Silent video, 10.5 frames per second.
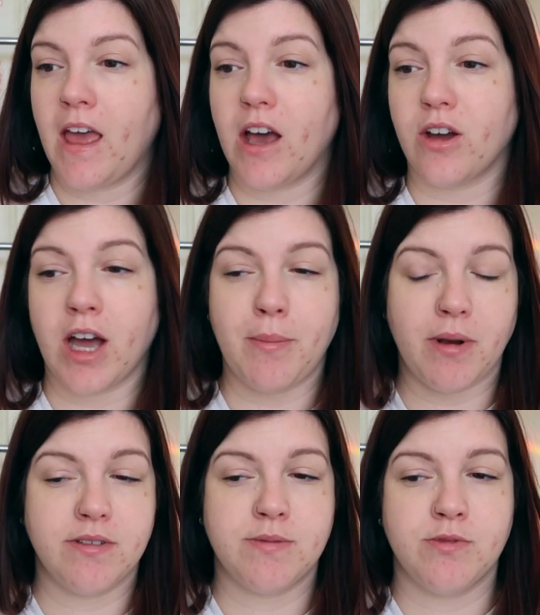I've got a
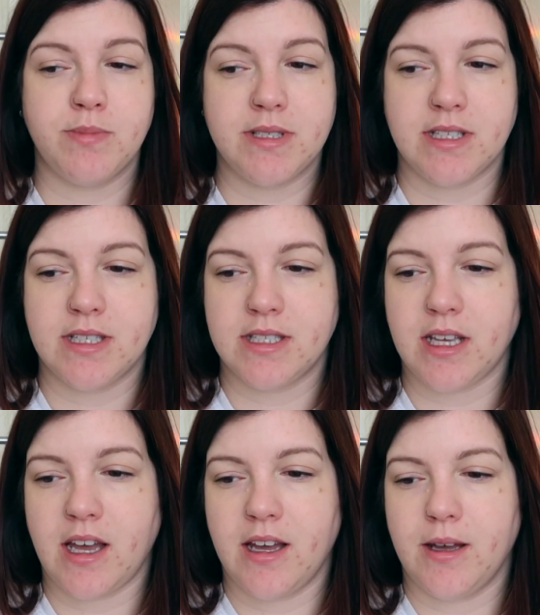couple of small business
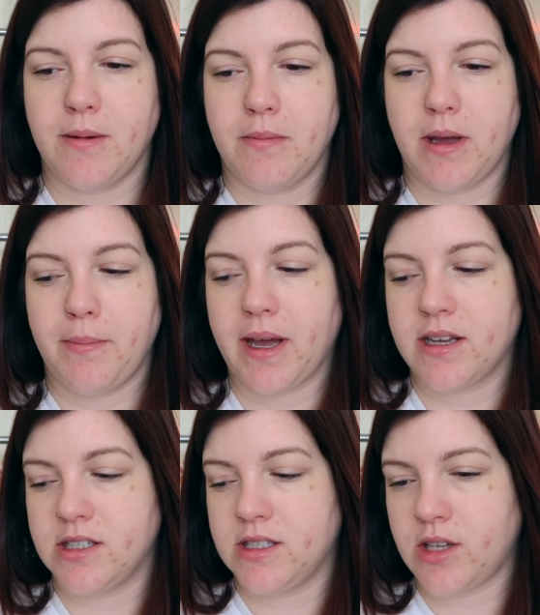
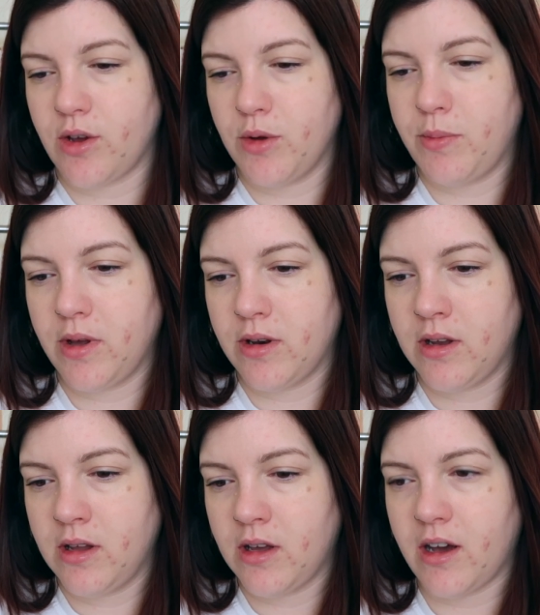packages to
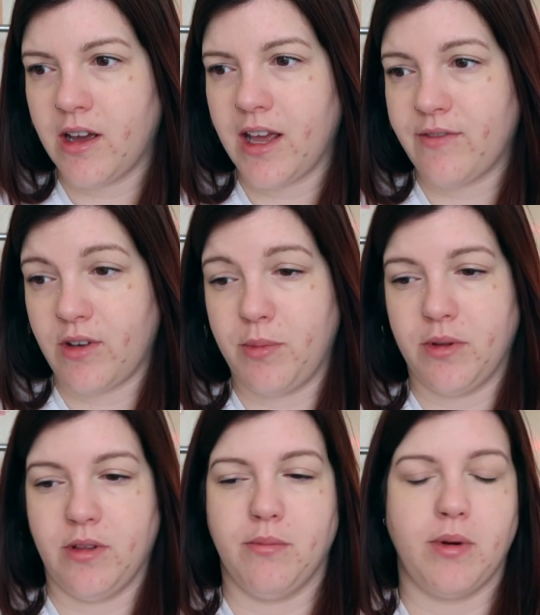open. I have
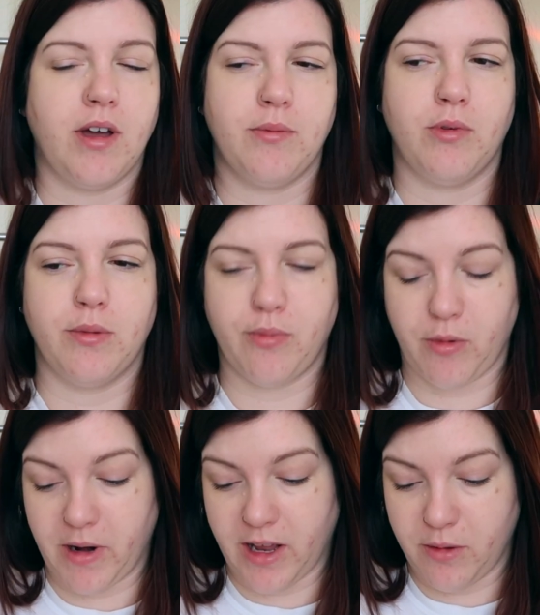opened them, but I want to
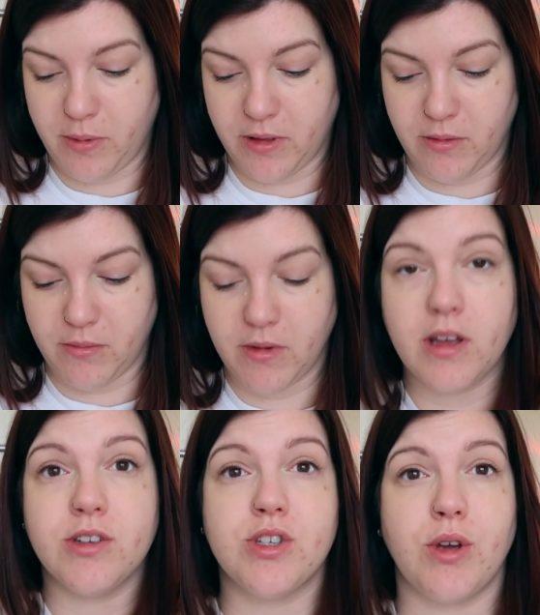properly open them
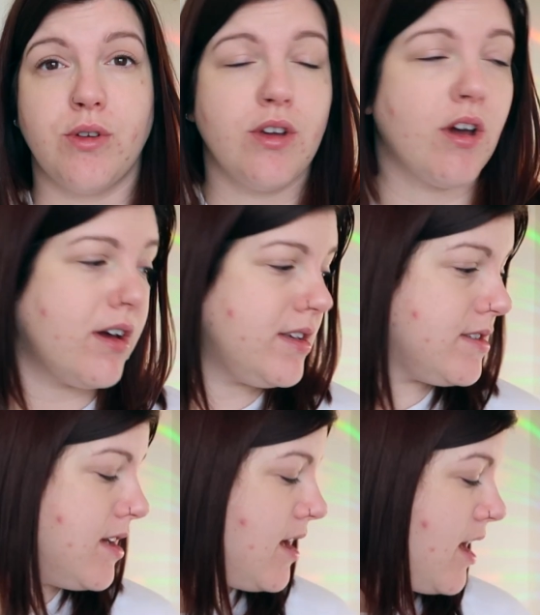and show you guys.